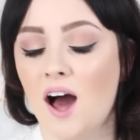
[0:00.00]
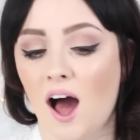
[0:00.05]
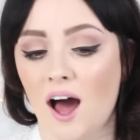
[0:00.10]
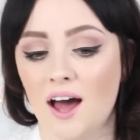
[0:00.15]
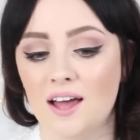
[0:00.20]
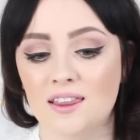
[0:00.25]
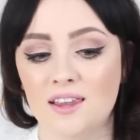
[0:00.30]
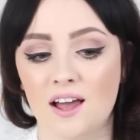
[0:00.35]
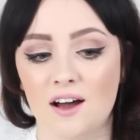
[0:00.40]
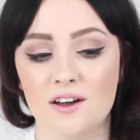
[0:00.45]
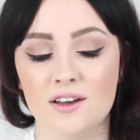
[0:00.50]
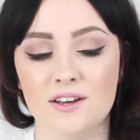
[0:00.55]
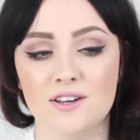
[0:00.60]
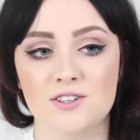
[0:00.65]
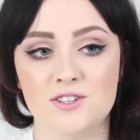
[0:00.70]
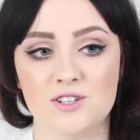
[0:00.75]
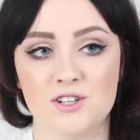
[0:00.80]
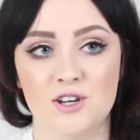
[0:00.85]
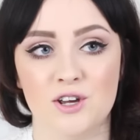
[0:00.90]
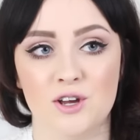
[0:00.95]
I
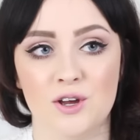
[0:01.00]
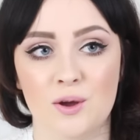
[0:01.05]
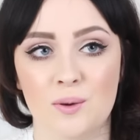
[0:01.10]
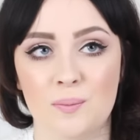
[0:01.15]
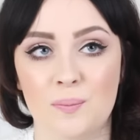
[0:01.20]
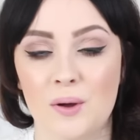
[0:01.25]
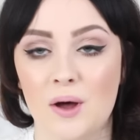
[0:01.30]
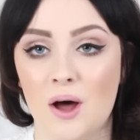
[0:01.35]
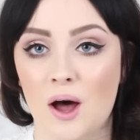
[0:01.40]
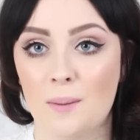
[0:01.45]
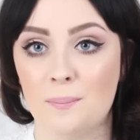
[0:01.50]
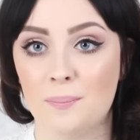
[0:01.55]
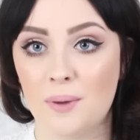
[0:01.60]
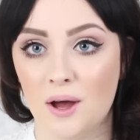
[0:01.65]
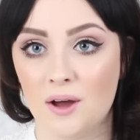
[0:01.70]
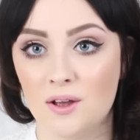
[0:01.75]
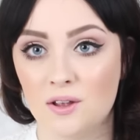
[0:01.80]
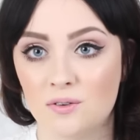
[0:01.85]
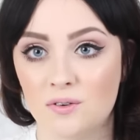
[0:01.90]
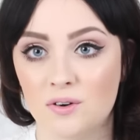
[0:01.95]
like to put up
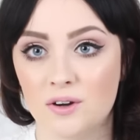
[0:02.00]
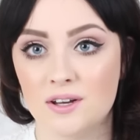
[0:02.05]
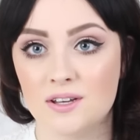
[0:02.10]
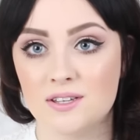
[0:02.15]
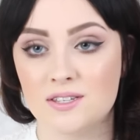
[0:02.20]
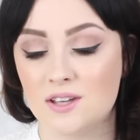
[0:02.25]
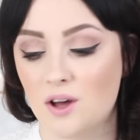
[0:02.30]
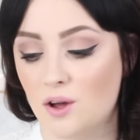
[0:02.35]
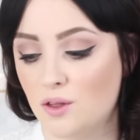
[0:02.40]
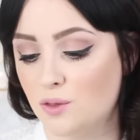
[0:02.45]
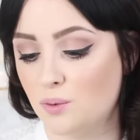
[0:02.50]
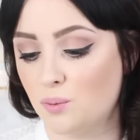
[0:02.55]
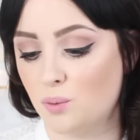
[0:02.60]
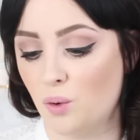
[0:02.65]
Polaroids on the